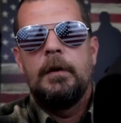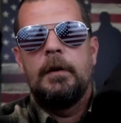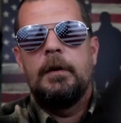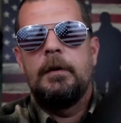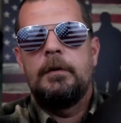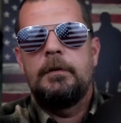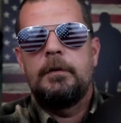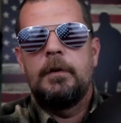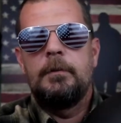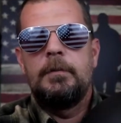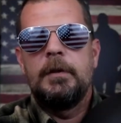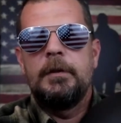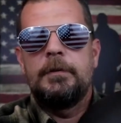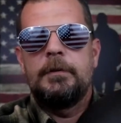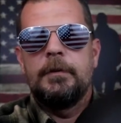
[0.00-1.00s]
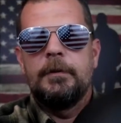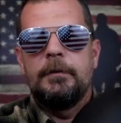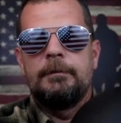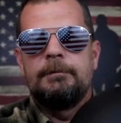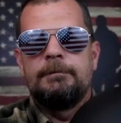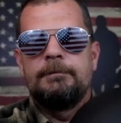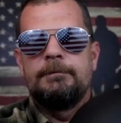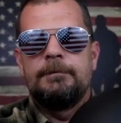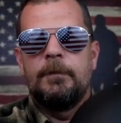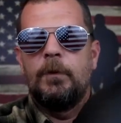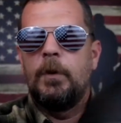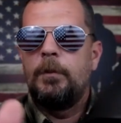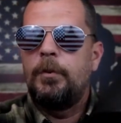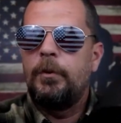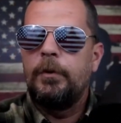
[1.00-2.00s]
it's the blister
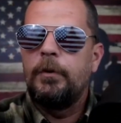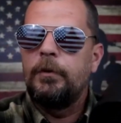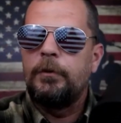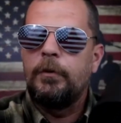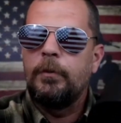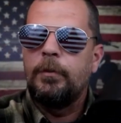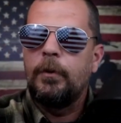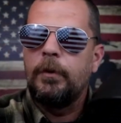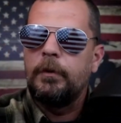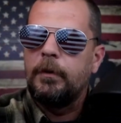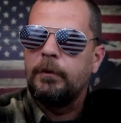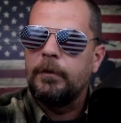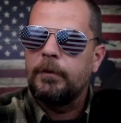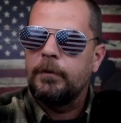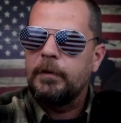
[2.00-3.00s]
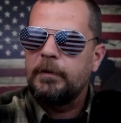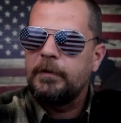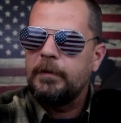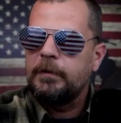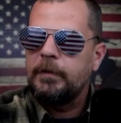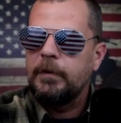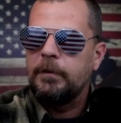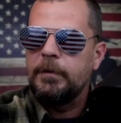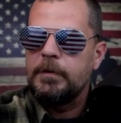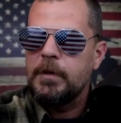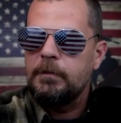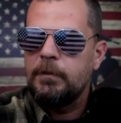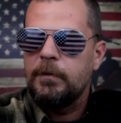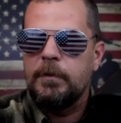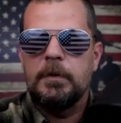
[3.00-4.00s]
1.0, 2.0, or 360,
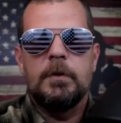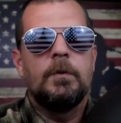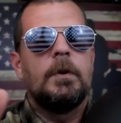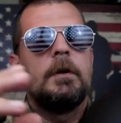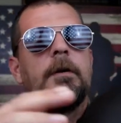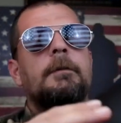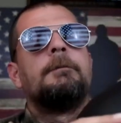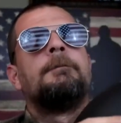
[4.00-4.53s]
whichever one you want.